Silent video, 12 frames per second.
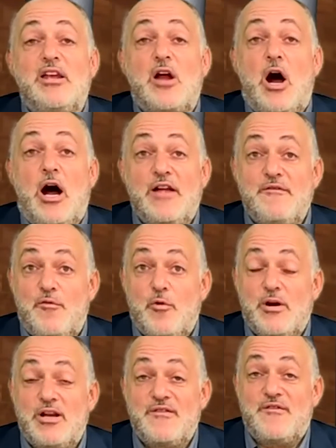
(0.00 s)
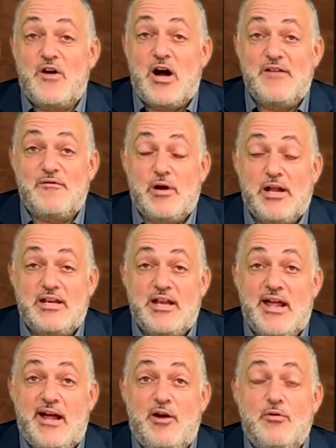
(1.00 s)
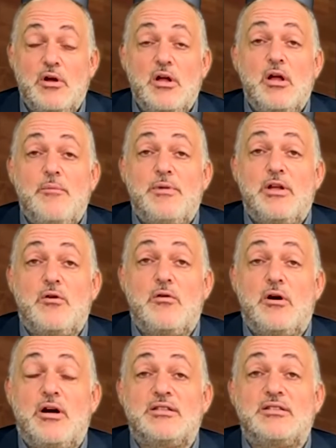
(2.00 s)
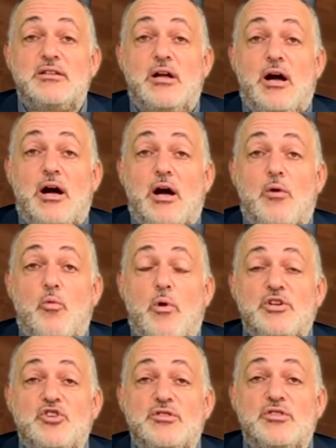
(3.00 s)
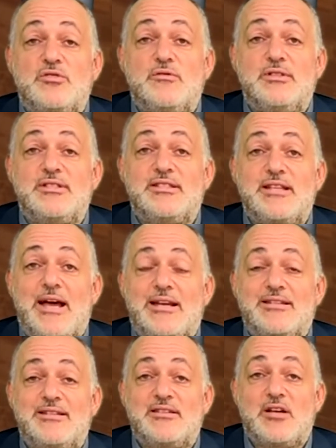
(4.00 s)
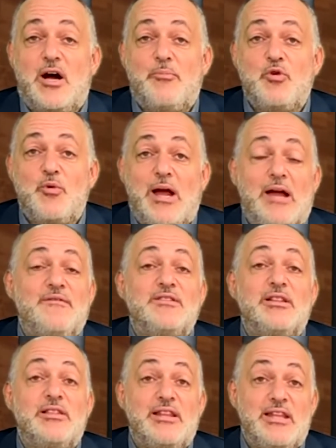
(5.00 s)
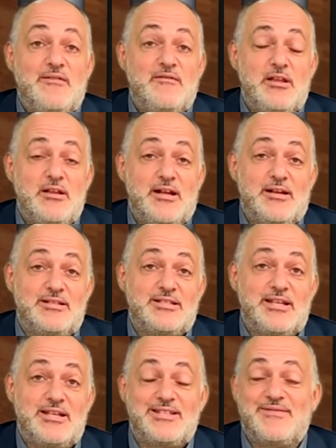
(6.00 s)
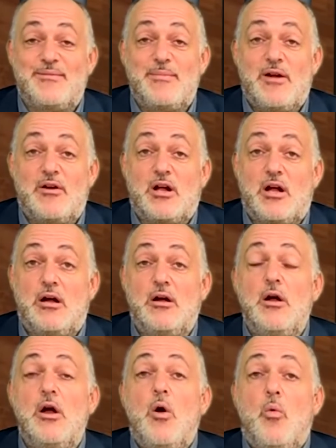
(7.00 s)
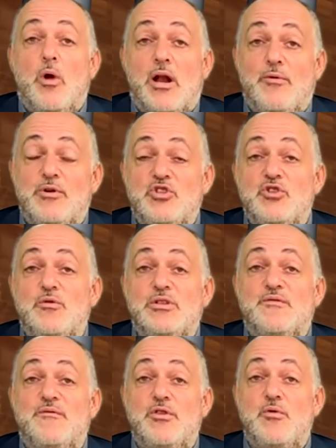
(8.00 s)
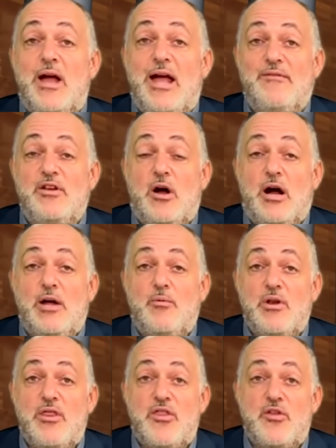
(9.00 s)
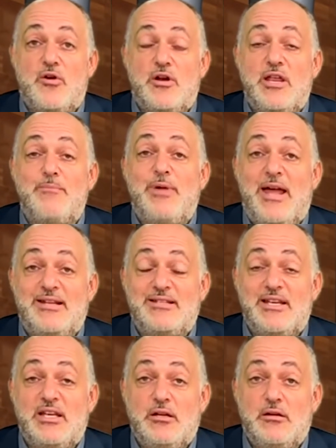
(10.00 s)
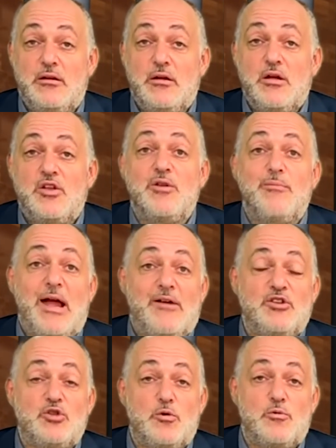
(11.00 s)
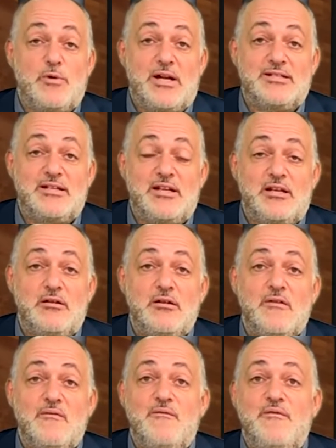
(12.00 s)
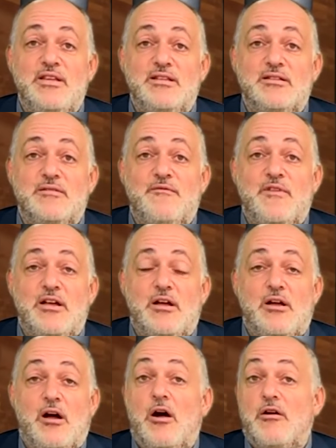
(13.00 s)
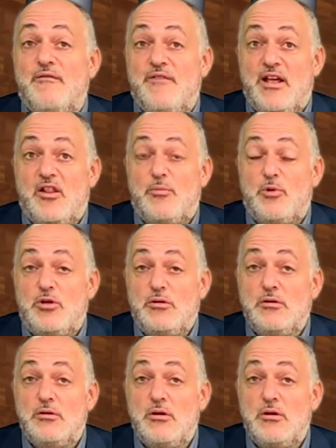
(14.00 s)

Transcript: an I-485 right now because once your student status is up, you have to leave the United States of America. What I would do is, you have an I-130 pending, you're married to a resident, visas are available,